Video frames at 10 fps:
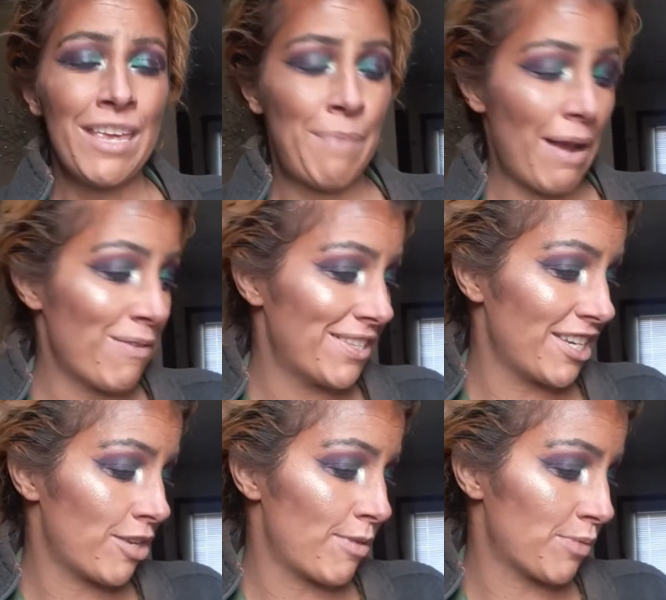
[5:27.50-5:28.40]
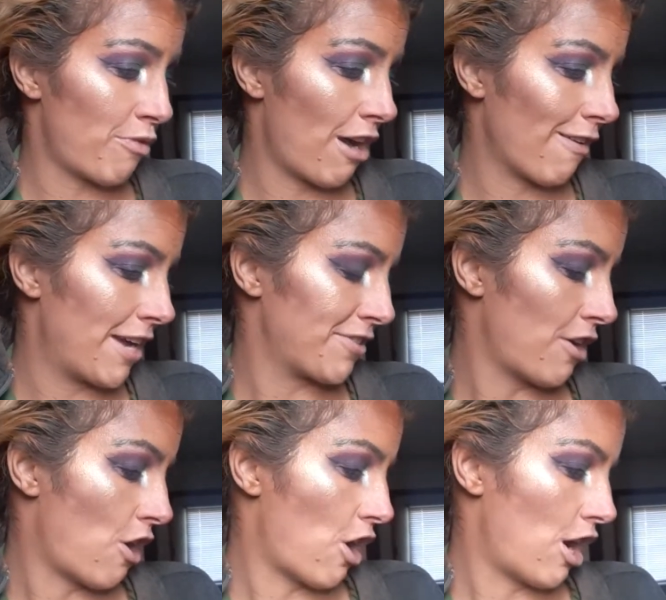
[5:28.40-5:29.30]
you probably won't see too much progress
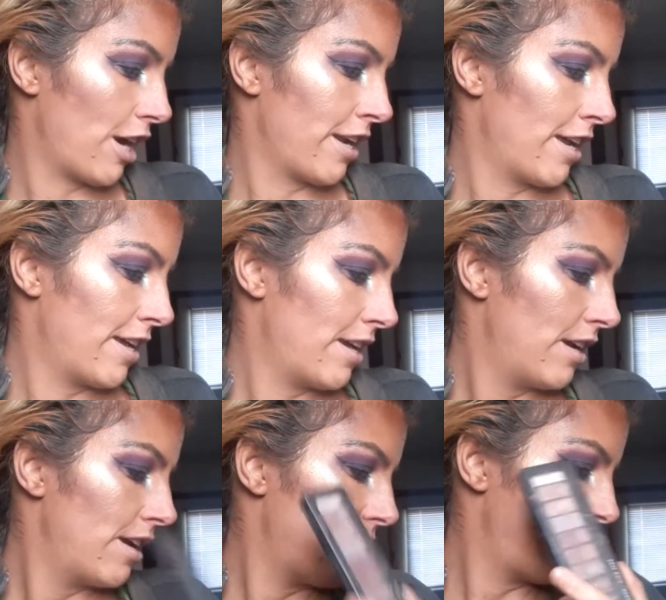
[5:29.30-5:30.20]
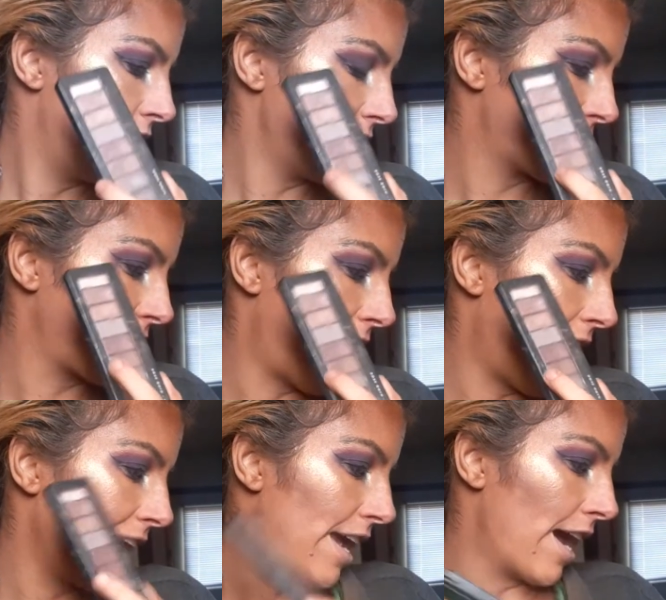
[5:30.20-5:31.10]
on this
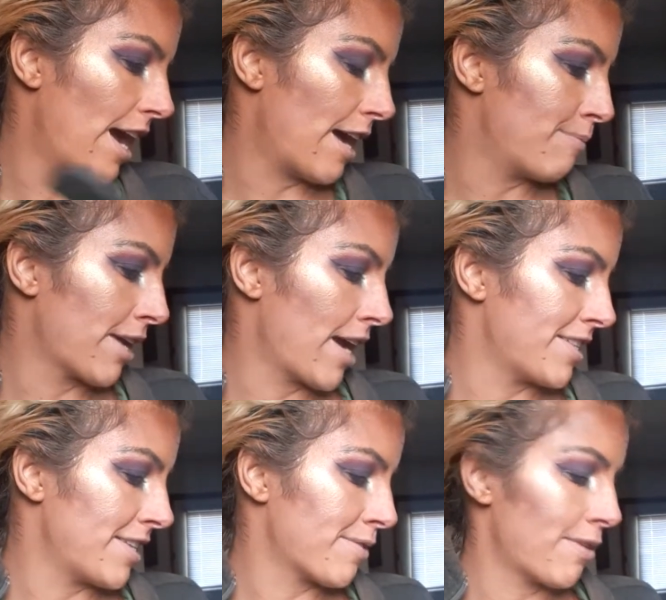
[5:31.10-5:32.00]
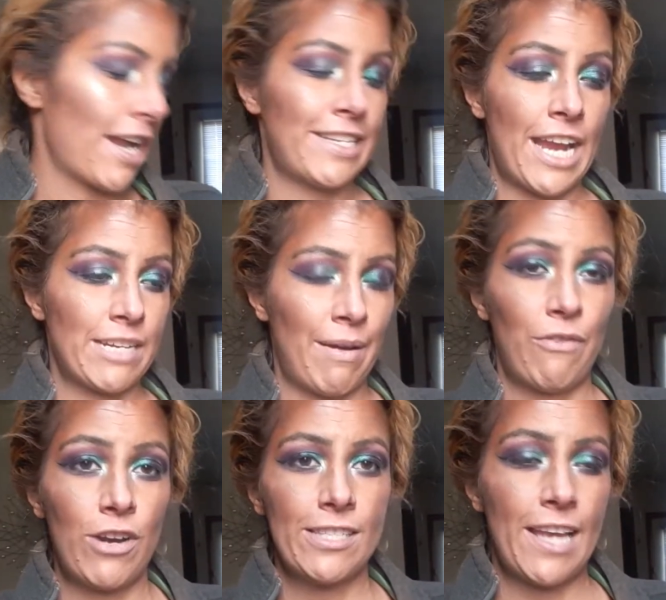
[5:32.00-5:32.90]
guy um, because he's the one I take to my
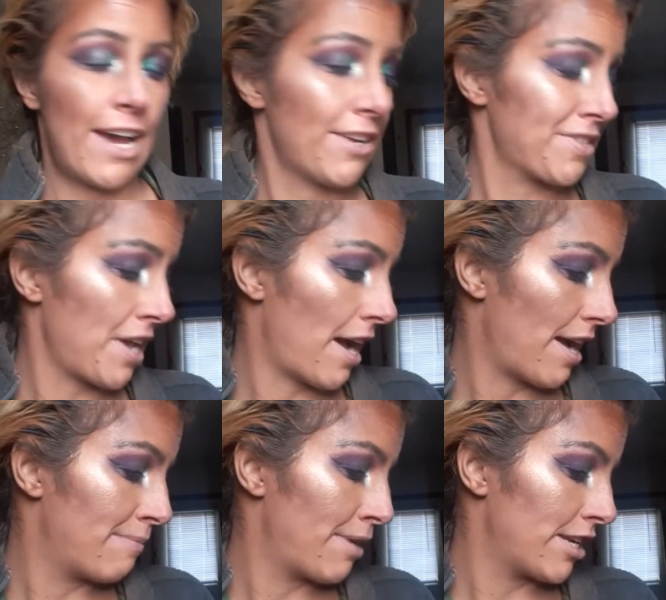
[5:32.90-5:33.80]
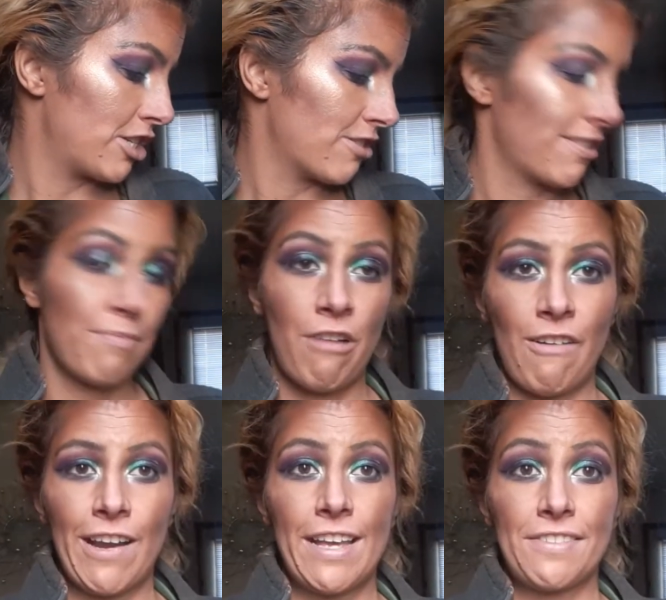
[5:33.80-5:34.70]
friend's house, um, but you should see
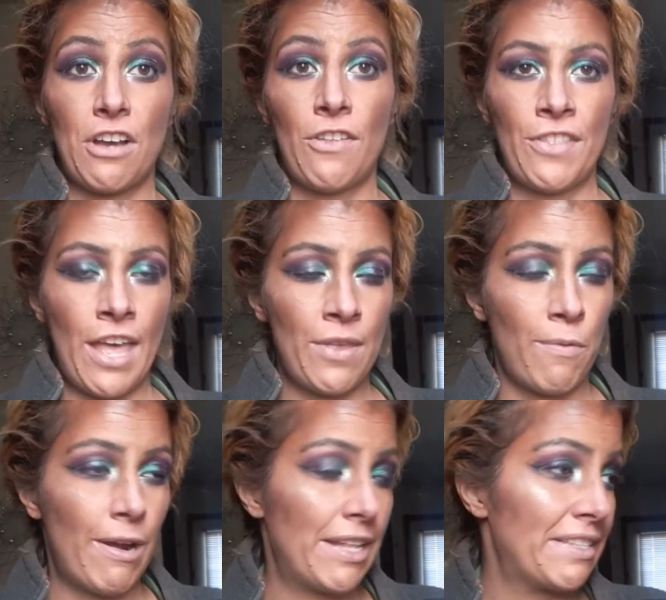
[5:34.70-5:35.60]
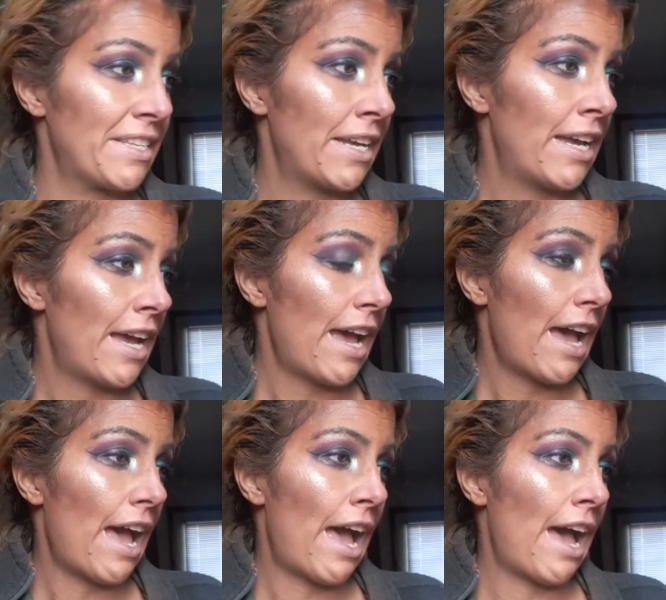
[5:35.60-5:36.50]
progress on the other ones.
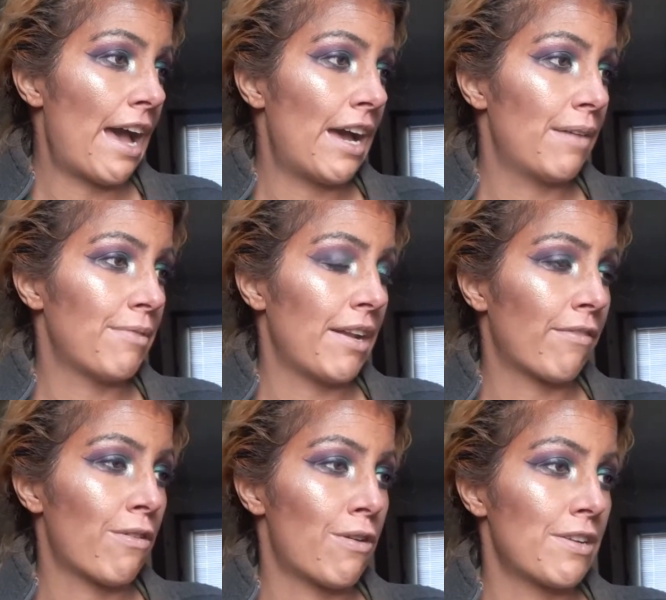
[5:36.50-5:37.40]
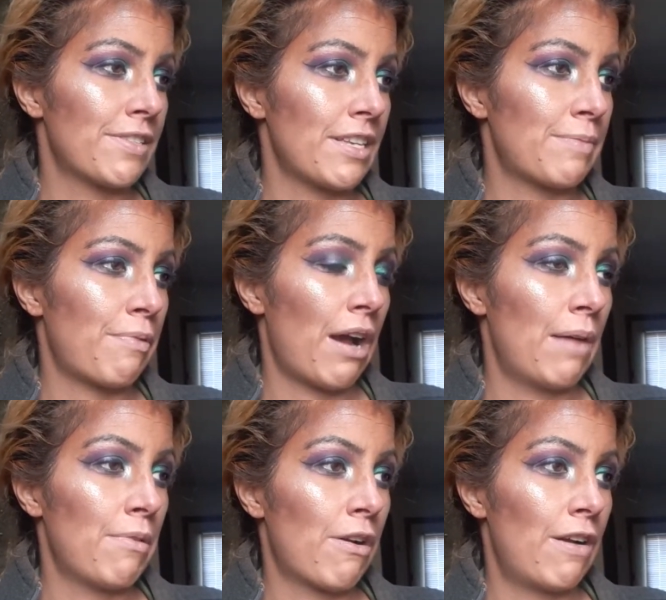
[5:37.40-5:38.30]
Um, then of course he's
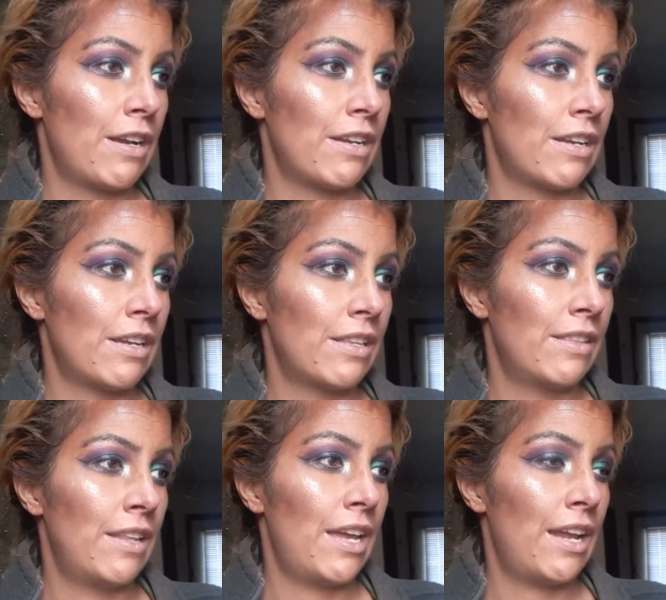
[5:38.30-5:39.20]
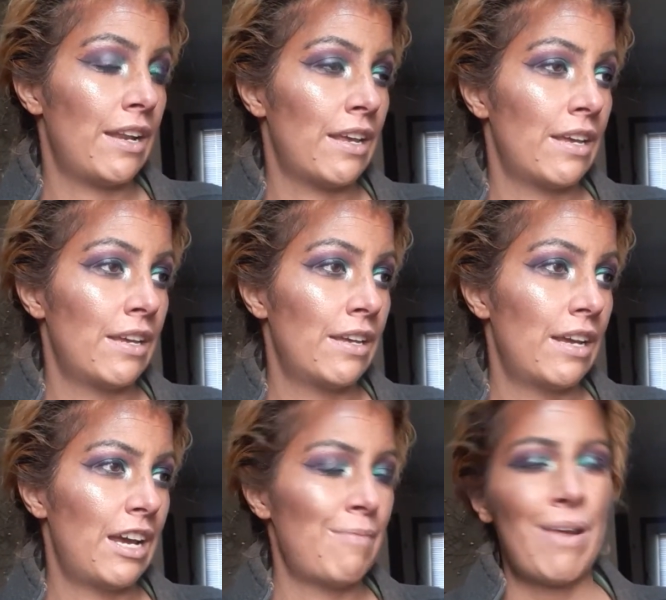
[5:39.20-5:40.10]
probably going. Then
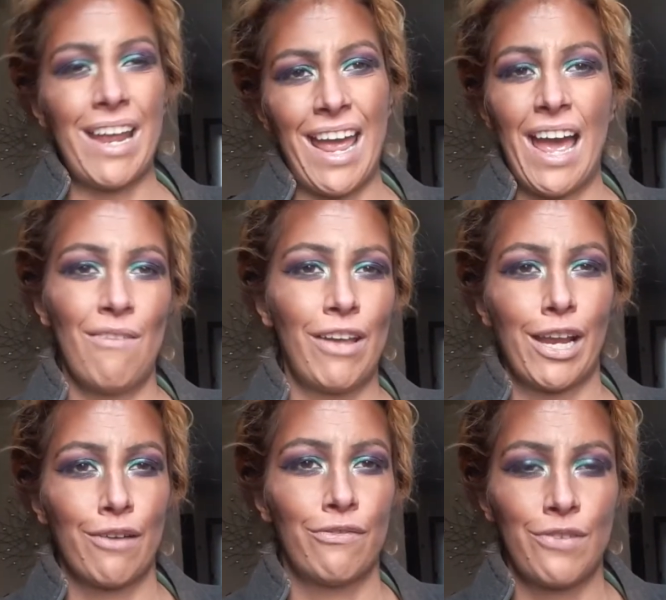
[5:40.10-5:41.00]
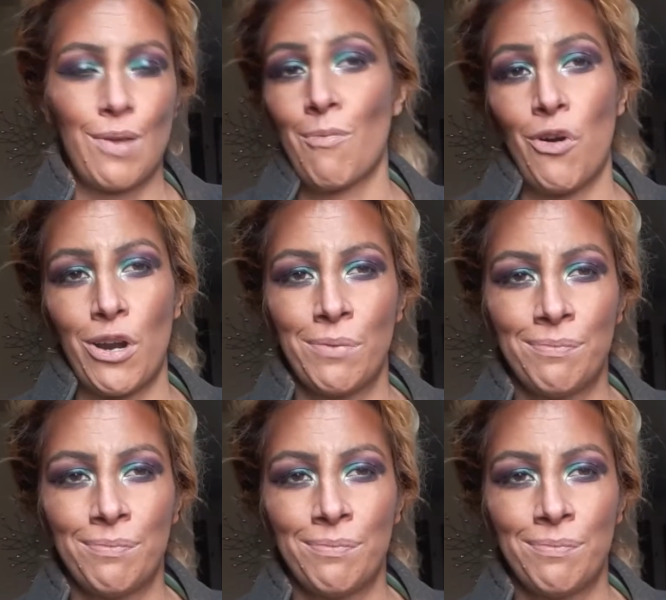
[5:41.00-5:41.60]
I might have like a few more